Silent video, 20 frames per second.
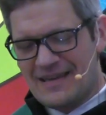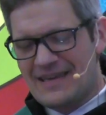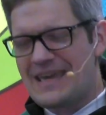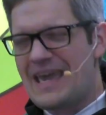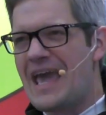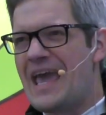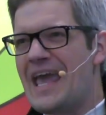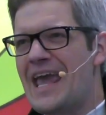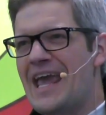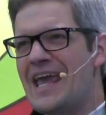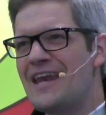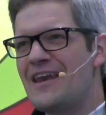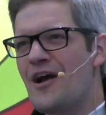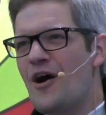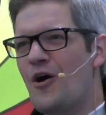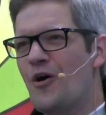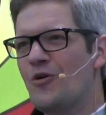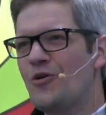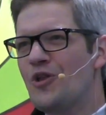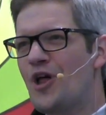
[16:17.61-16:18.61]
Kane
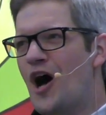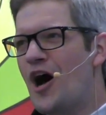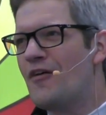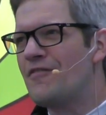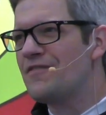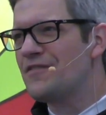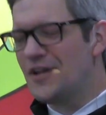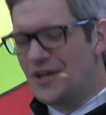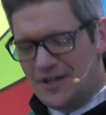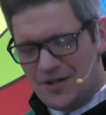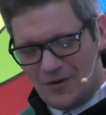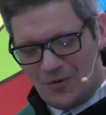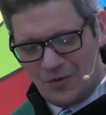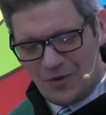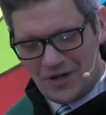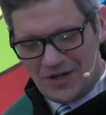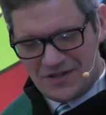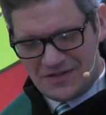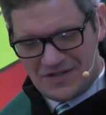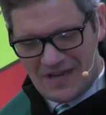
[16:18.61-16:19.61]
O'Laughlin
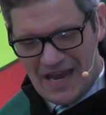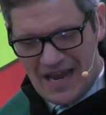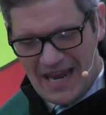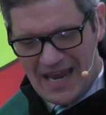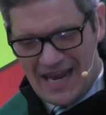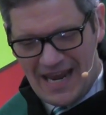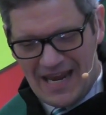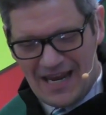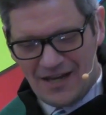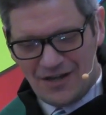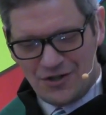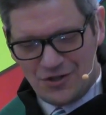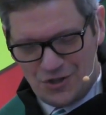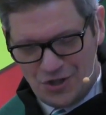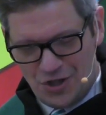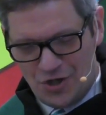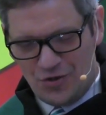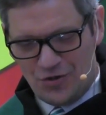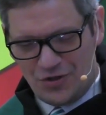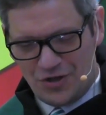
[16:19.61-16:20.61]
was a
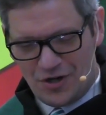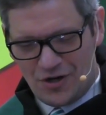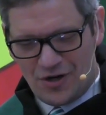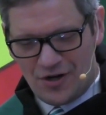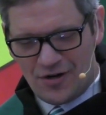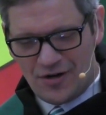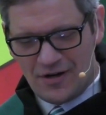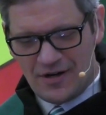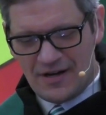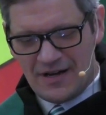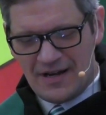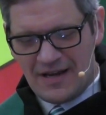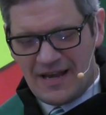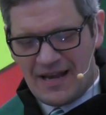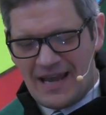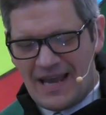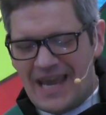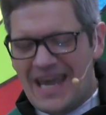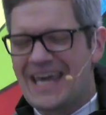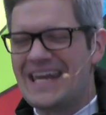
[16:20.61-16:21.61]
junior,
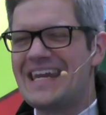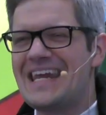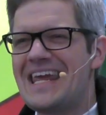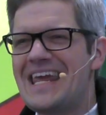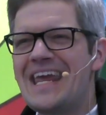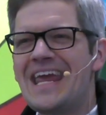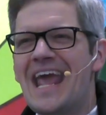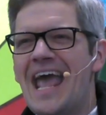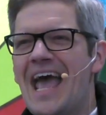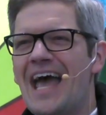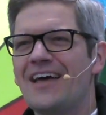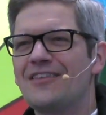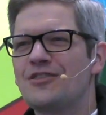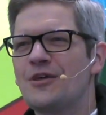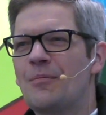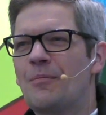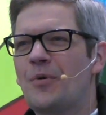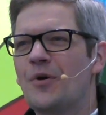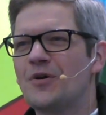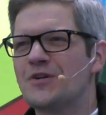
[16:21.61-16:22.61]
and he had
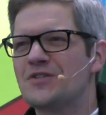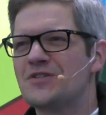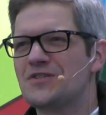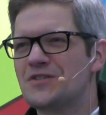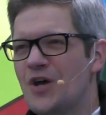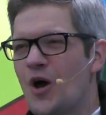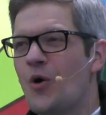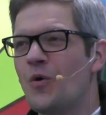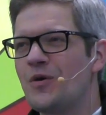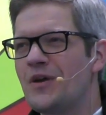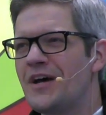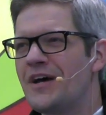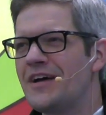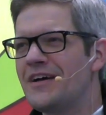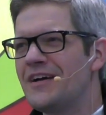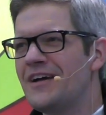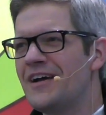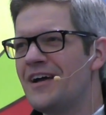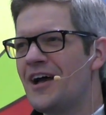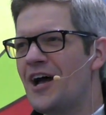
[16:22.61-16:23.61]
the
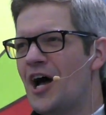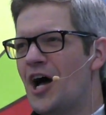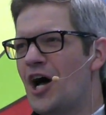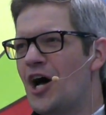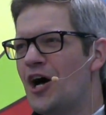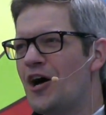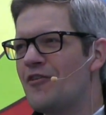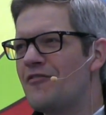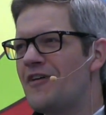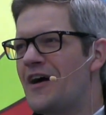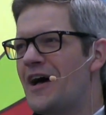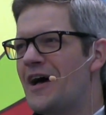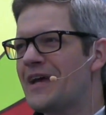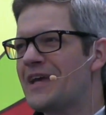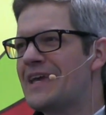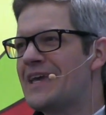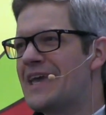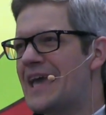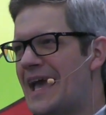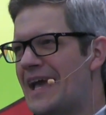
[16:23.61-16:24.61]
persona of a
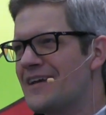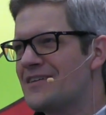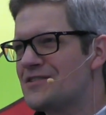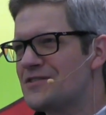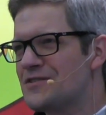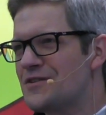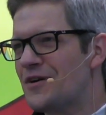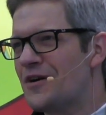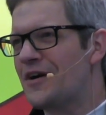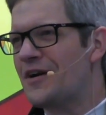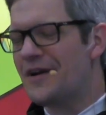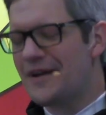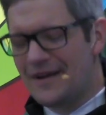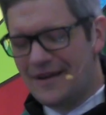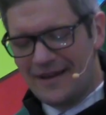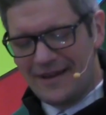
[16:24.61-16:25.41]
gangster.